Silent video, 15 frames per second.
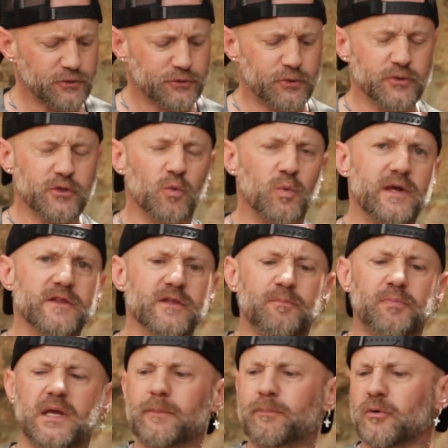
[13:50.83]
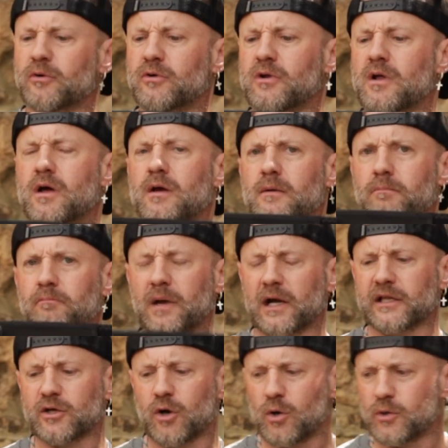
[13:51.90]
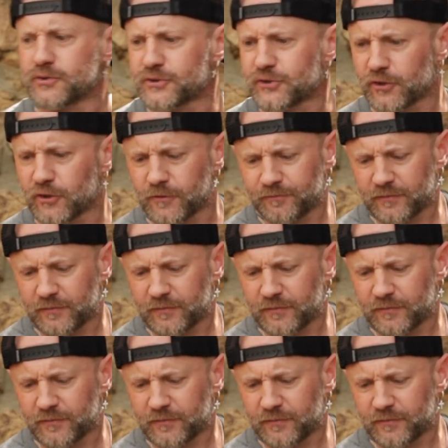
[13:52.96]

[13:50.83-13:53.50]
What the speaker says: to the We the People belly holster.